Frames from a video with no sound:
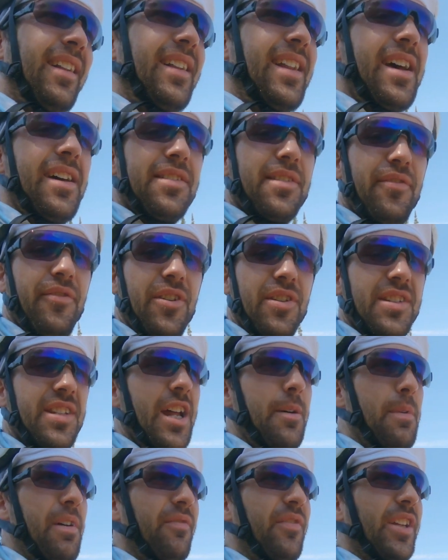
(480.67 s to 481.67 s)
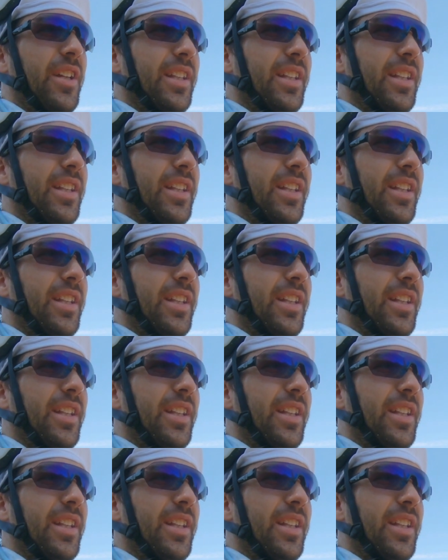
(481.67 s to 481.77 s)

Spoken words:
Now's the first time I'm